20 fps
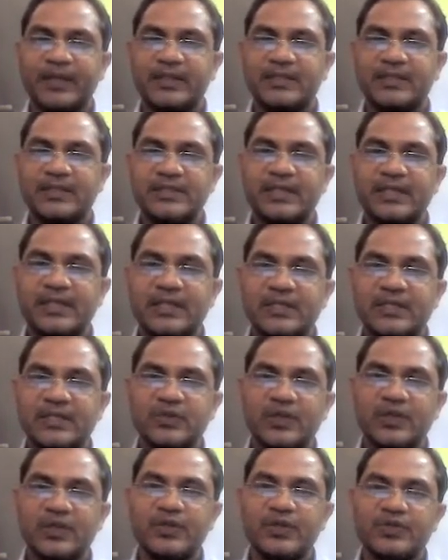The general
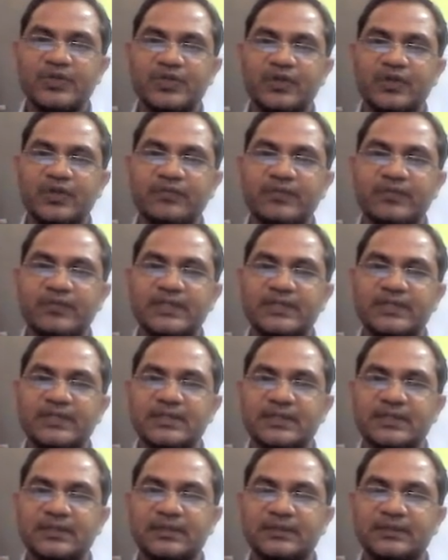solution of
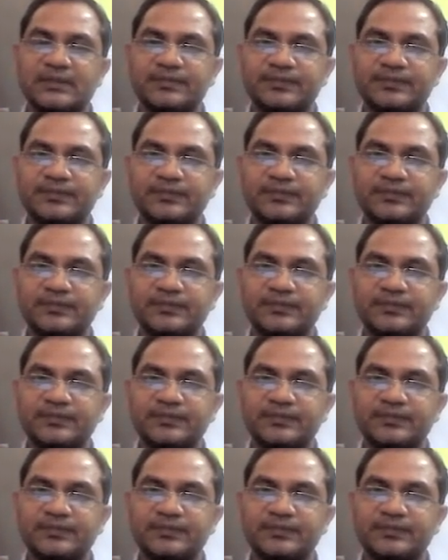this, the